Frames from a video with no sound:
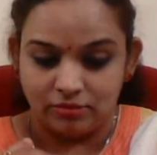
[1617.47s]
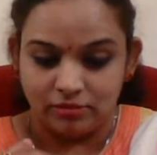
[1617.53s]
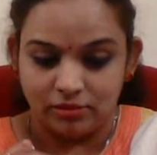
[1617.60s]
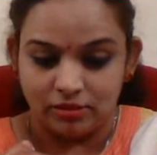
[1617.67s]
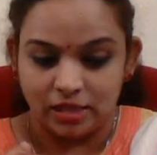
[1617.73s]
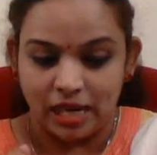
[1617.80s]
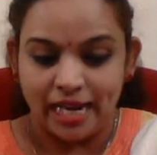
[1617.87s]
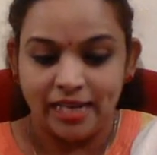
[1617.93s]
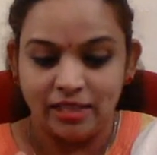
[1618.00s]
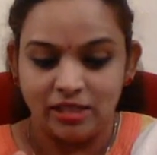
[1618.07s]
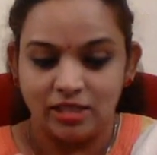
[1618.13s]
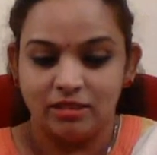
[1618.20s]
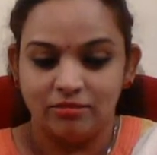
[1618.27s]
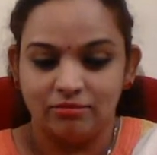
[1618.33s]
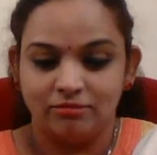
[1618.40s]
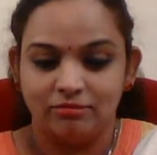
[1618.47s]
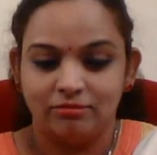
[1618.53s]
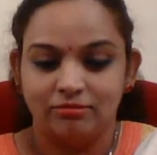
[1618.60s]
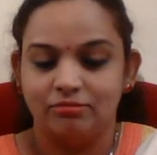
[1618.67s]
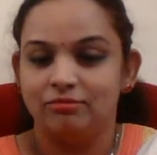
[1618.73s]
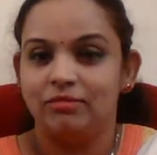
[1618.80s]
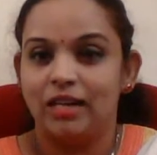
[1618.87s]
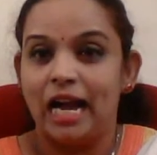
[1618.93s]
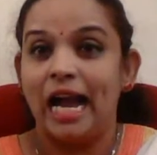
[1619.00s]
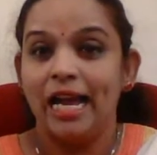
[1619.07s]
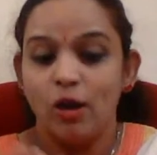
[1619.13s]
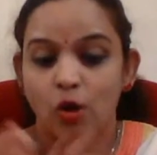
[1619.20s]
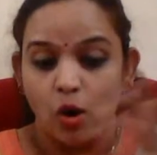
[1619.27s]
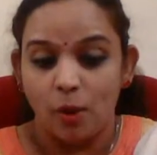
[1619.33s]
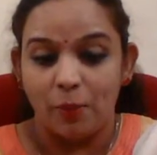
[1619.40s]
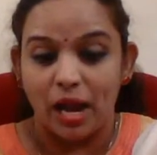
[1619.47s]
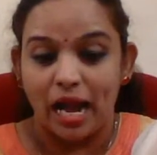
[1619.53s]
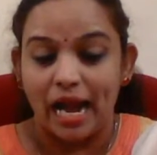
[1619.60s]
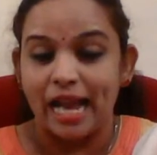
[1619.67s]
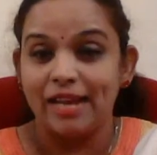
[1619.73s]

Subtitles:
Right? I hope I